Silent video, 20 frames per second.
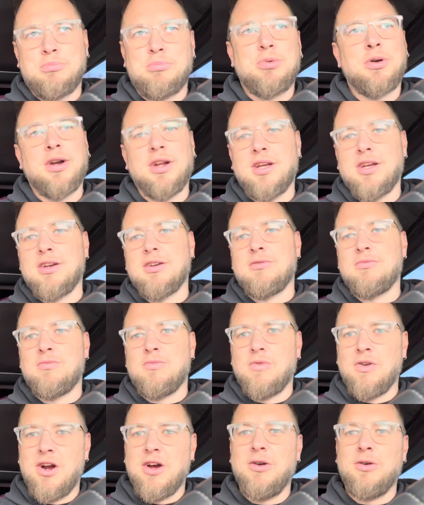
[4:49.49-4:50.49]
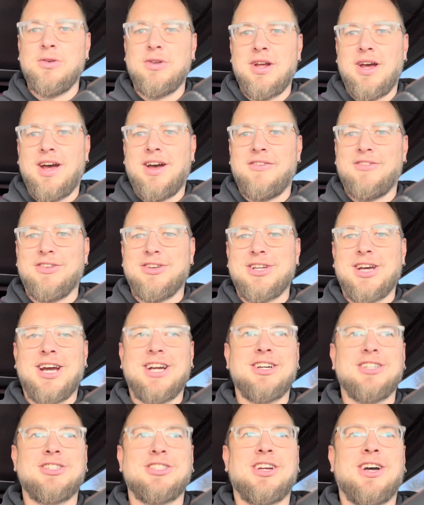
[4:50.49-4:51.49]
Pretty good road to have a
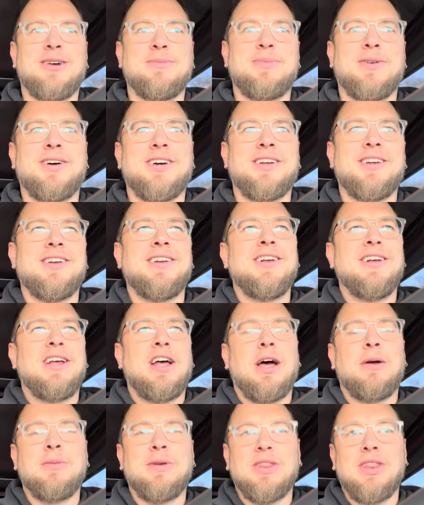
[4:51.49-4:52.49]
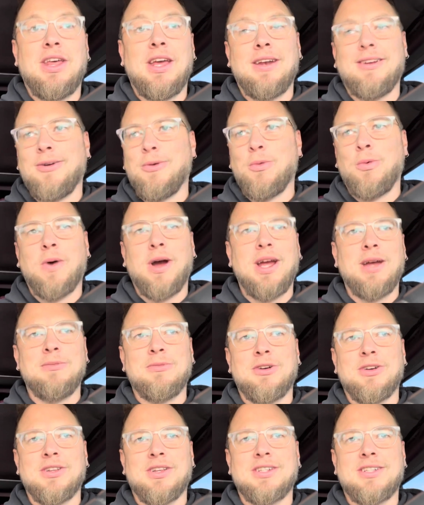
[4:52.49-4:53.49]
tire shop on. I mean, they do way
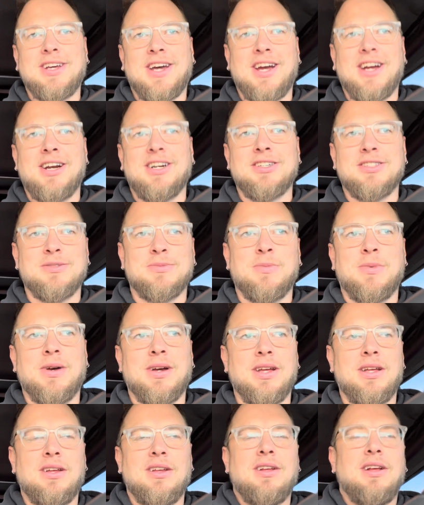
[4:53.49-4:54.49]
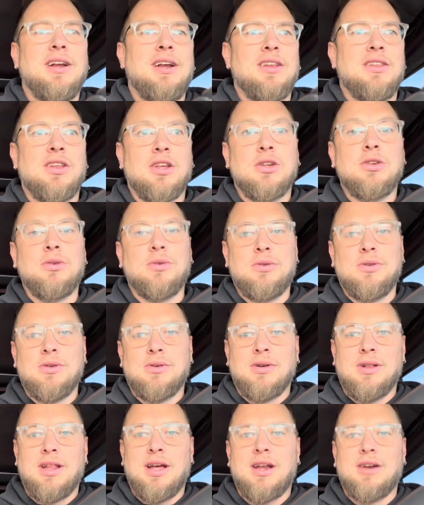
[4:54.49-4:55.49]
more than tires, but they
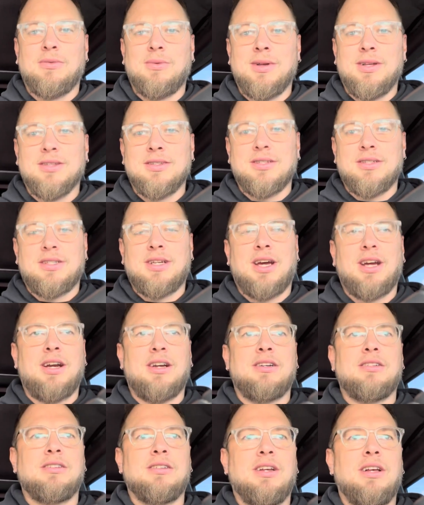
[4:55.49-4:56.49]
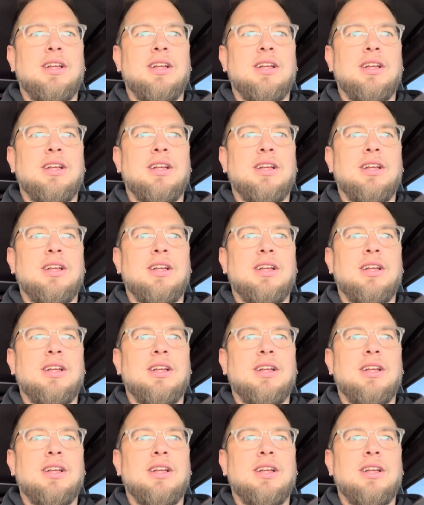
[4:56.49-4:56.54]
do a lot of wheels and tires.